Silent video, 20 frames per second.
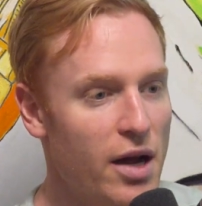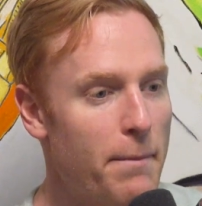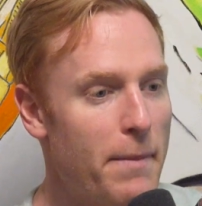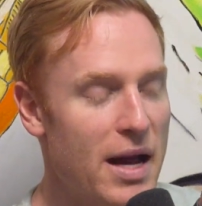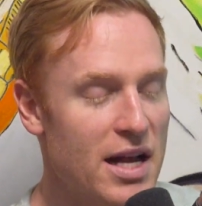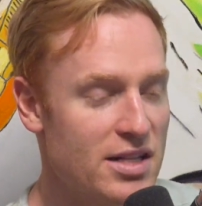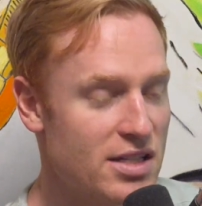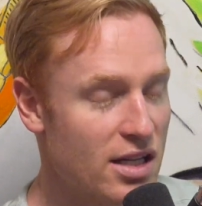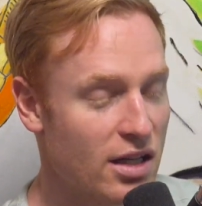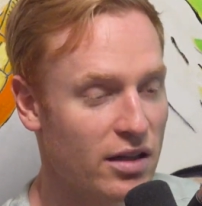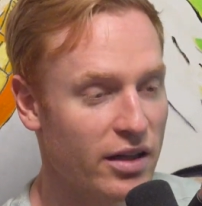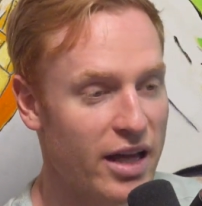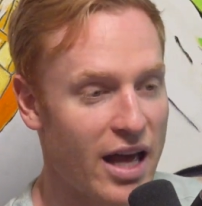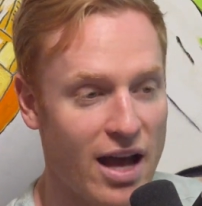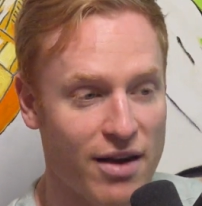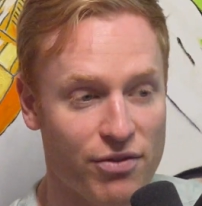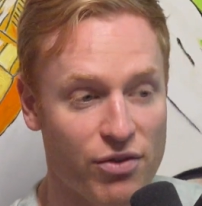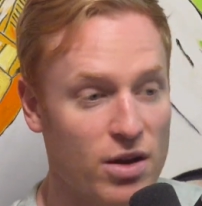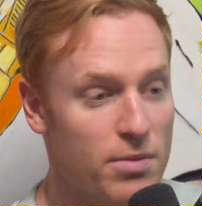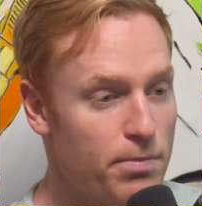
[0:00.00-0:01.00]
Basically,
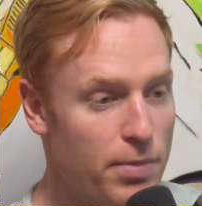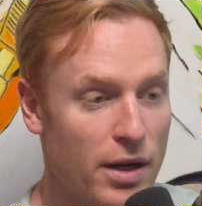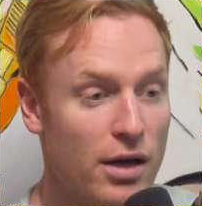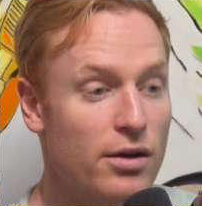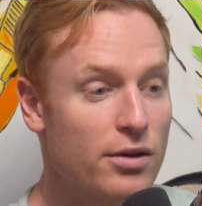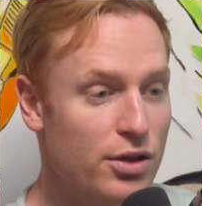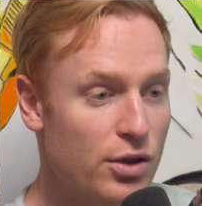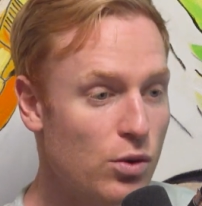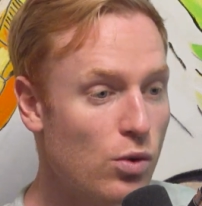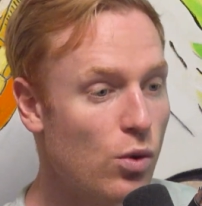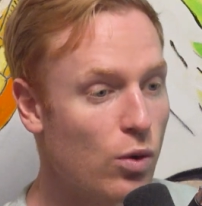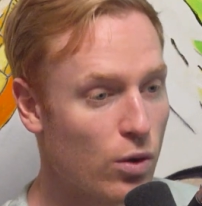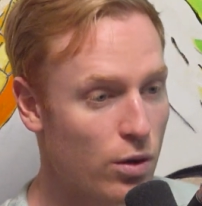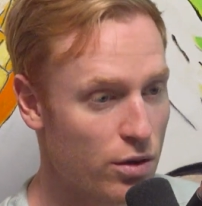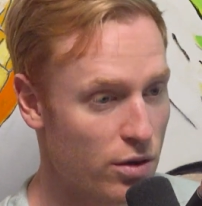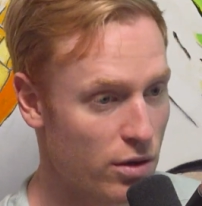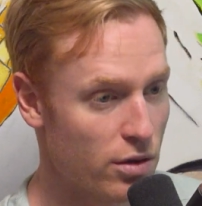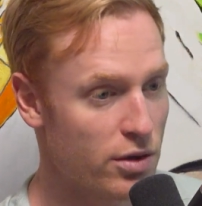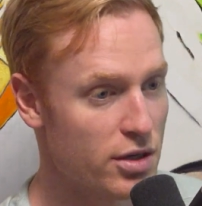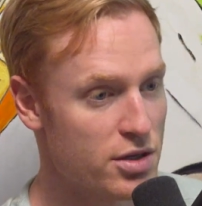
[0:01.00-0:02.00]
every beer you
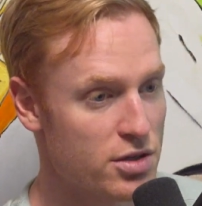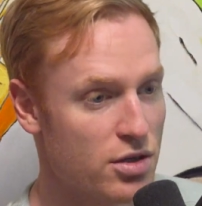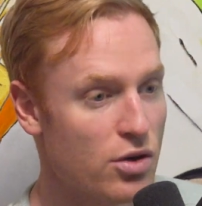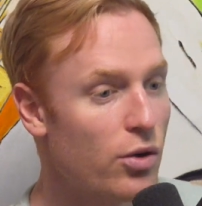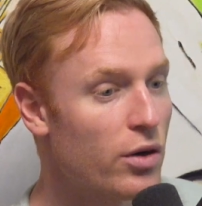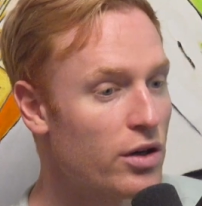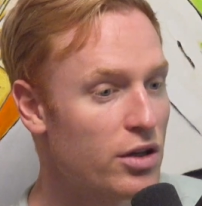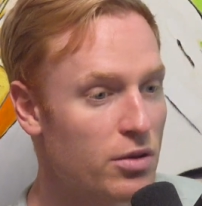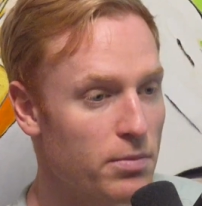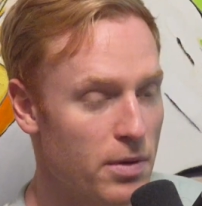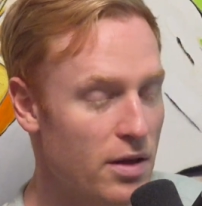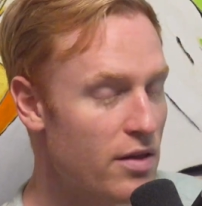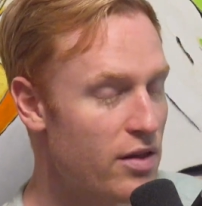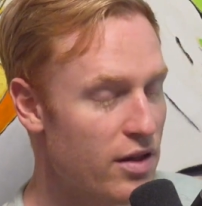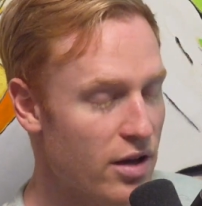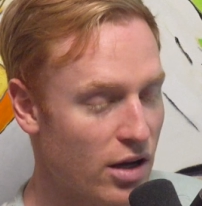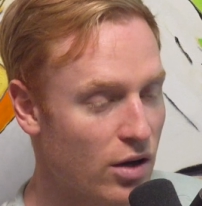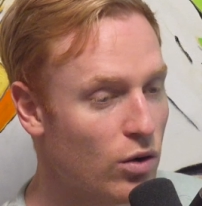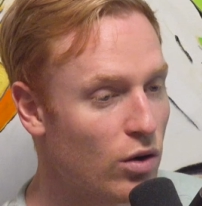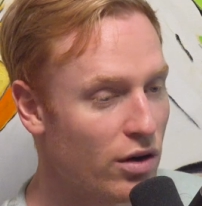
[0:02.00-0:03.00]
order is going to be
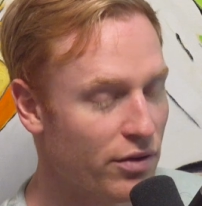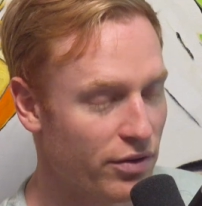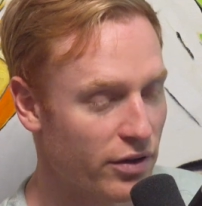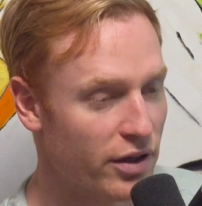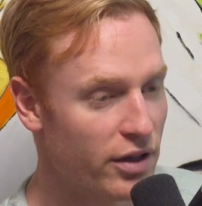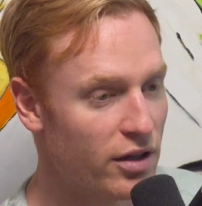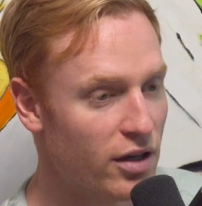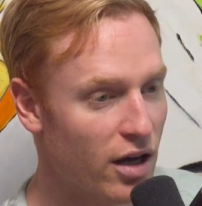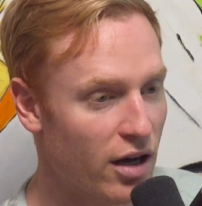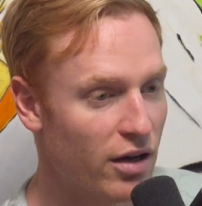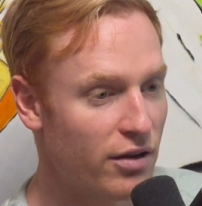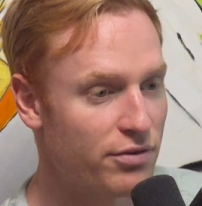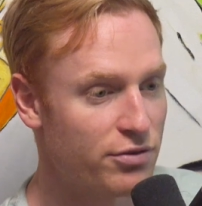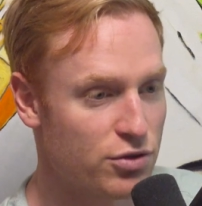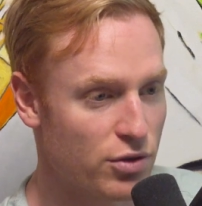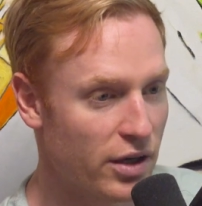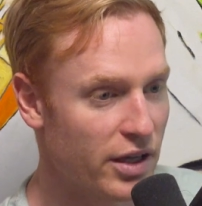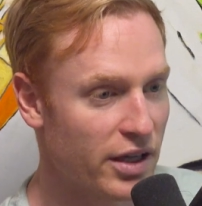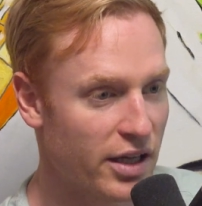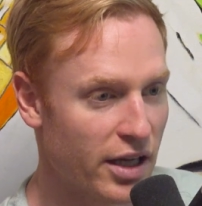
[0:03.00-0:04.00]
the equivalent of
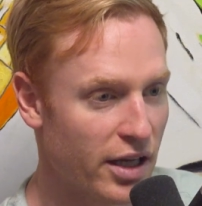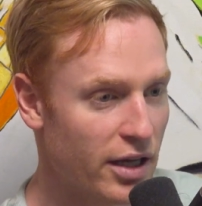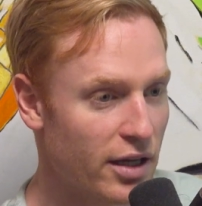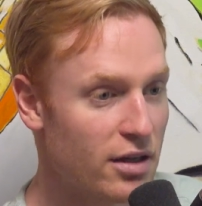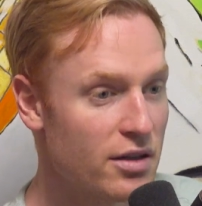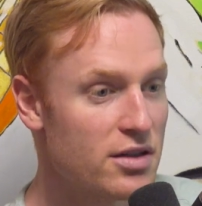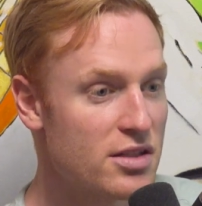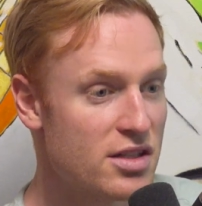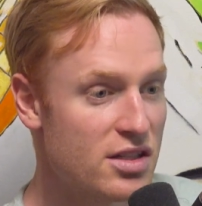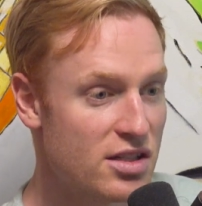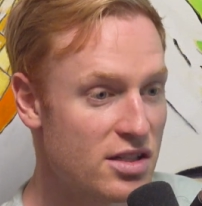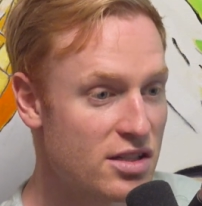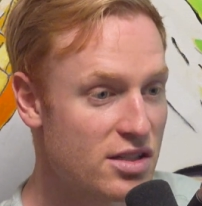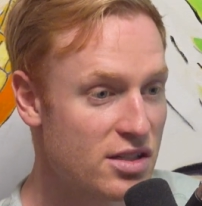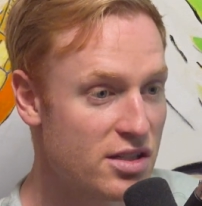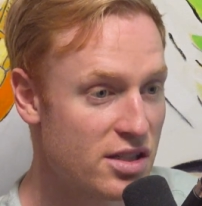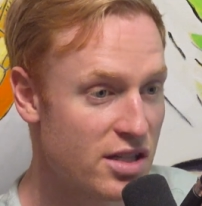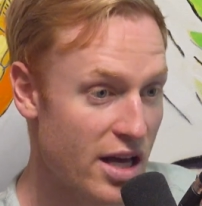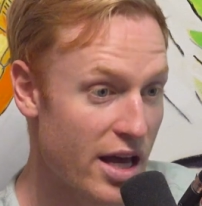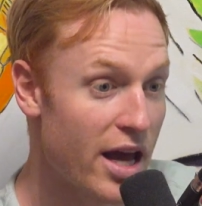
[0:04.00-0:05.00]
drinking four
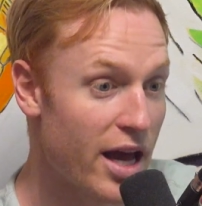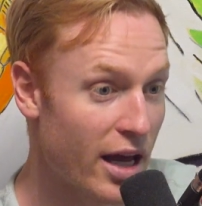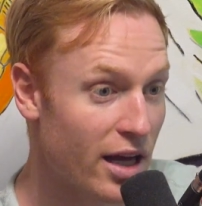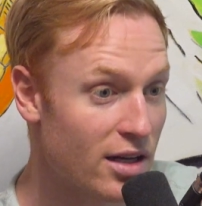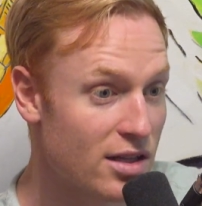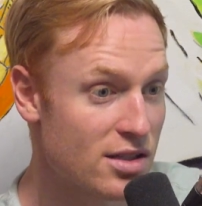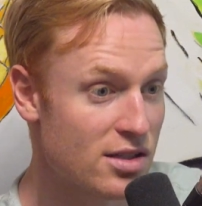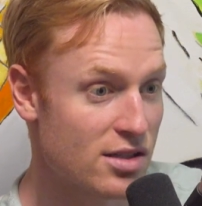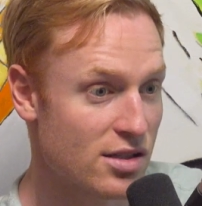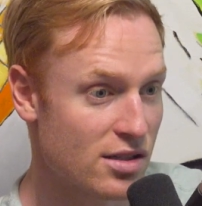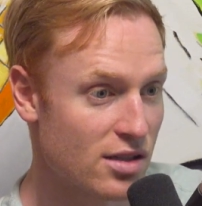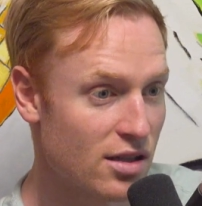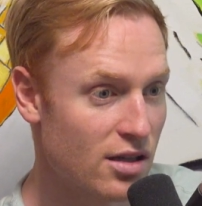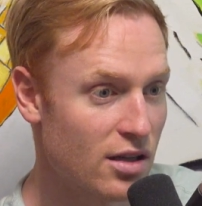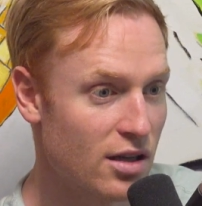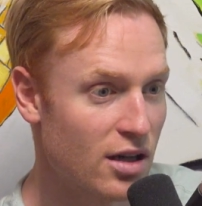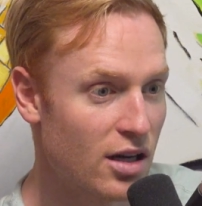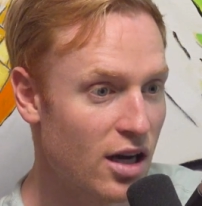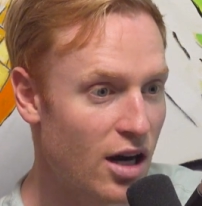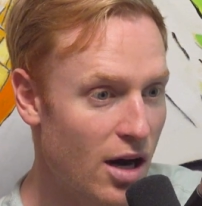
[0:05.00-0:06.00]
beers, six five,
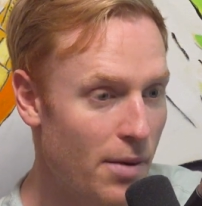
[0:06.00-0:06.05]
yeah,